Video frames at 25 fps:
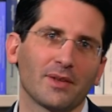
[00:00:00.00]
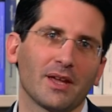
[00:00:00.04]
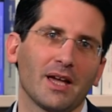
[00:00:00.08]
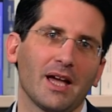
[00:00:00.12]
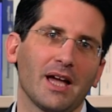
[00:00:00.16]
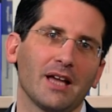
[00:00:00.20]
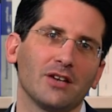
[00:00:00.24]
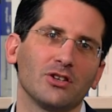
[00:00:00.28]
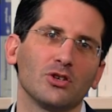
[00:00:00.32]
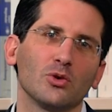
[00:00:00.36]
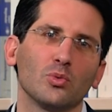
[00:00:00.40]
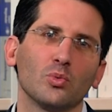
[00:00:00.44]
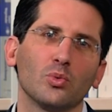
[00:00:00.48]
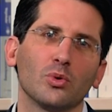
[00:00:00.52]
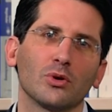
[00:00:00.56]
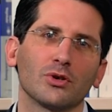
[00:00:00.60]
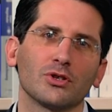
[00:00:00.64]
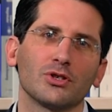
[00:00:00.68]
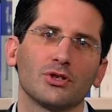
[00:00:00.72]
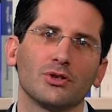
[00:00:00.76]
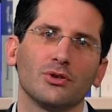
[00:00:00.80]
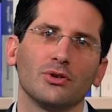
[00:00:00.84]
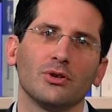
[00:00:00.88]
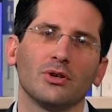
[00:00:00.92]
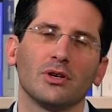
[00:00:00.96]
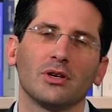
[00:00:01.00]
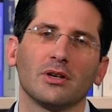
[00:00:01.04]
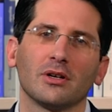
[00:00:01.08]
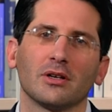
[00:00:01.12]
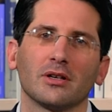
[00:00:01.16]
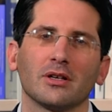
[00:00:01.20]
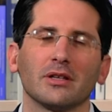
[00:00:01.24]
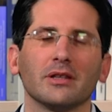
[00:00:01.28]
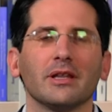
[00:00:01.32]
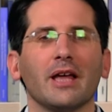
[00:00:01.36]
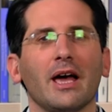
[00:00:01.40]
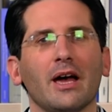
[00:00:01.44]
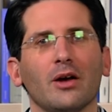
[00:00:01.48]
and you want to
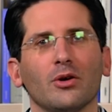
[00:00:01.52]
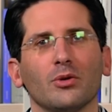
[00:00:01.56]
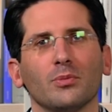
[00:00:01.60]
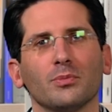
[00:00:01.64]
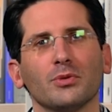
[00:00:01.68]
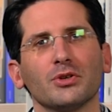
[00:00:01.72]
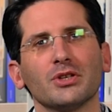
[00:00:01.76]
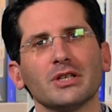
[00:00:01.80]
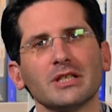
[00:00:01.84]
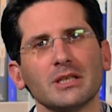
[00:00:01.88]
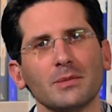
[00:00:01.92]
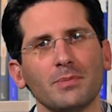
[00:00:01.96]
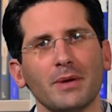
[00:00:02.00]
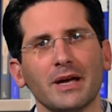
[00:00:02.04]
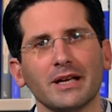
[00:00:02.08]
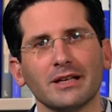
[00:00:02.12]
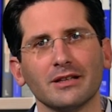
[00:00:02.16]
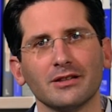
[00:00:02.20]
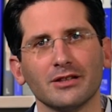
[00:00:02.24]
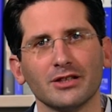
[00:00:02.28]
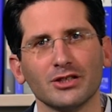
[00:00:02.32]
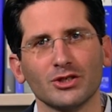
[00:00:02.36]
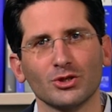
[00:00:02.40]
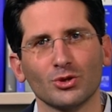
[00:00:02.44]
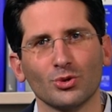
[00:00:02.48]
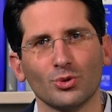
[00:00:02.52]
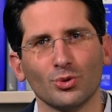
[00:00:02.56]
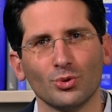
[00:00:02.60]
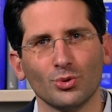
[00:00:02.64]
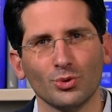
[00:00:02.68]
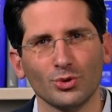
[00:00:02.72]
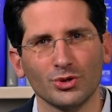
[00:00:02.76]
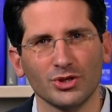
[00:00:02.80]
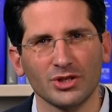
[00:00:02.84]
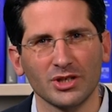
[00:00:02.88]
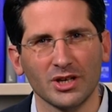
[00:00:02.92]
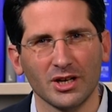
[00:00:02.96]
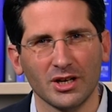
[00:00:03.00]
now participate in this
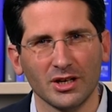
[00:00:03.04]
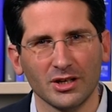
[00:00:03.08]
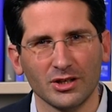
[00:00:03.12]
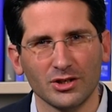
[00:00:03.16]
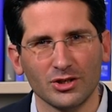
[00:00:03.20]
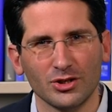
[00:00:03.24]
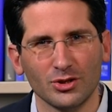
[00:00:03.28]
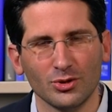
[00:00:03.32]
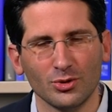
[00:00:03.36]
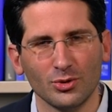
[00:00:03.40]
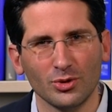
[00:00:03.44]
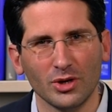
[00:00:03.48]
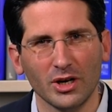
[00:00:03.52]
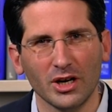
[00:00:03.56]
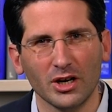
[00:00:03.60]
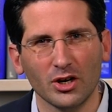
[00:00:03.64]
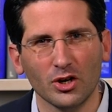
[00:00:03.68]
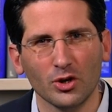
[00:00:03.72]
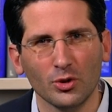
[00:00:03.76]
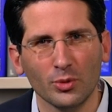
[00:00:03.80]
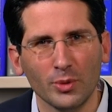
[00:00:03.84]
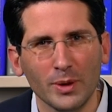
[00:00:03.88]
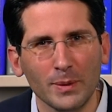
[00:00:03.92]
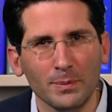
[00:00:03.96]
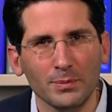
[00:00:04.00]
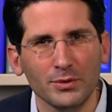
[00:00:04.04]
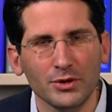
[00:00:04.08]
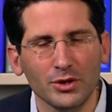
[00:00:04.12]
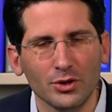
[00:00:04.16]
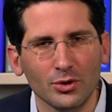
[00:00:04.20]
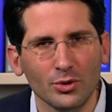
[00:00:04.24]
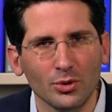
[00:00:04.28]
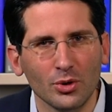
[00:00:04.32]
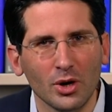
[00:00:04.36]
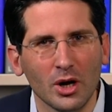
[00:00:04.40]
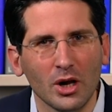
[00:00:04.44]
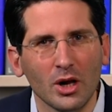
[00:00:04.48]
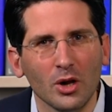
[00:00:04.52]
course to equip
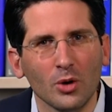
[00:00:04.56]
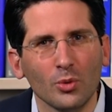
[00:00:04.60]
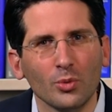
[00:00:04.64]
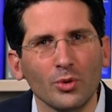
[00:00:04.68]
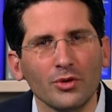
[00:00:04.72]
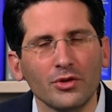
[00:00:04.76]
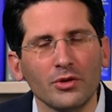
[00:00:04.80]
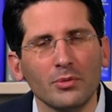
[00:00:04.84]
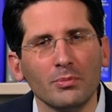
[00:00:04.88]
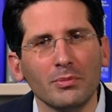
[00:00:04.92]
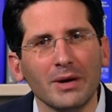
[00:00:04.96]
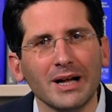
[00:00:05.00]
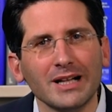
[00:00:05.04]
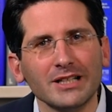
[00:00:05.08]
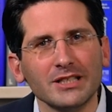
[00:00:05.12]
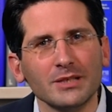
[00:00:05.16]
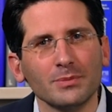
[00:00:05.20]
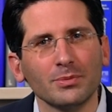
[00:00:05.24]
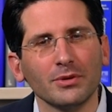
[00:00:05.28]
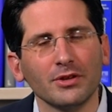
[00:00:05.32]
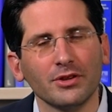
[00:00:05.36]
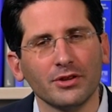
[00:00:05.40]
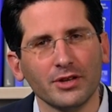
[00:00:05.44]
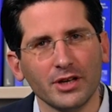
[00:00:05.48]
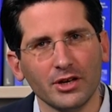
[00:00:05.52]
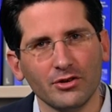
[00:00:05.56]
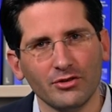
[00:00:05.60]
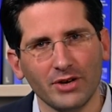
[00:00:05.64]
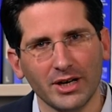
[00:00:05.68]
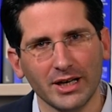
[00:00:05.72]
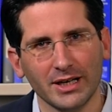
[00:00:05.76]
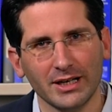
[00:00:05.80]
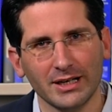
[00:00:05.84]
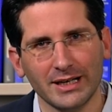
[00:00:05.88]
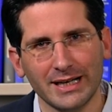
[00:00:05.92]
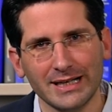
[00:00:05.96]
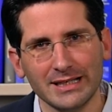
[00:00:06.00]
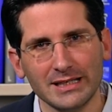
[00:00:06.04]
you with the multiple
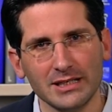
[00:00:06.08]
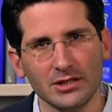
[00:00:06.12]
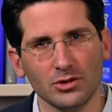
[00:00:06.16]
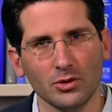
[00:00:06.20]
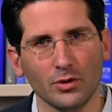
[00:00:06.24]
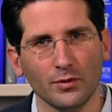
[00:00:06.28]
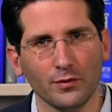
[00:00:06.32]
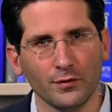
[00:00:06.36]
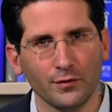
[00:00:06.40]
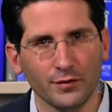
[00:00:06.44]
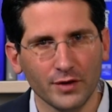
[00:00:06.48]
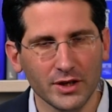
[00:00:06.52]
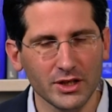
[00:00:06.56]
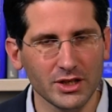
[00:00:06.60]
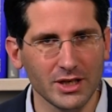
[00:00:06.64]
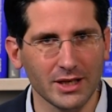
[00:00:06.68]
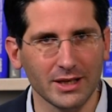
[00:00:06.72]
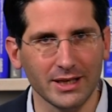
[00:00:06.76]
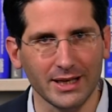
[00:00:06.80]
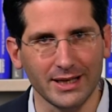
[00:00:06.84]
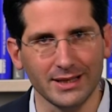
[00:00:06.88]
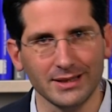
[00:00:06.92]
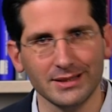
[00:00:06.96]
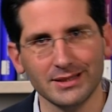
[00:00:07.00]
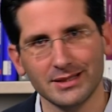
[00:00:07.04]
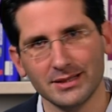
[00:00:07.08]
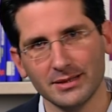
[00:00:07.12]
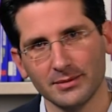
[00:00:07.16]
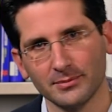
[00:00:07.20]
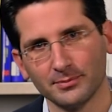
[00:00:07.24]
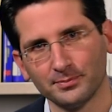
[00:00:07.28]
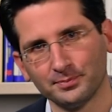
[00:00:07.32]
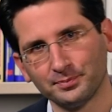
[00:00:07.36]
theoretical lenses of fishing nets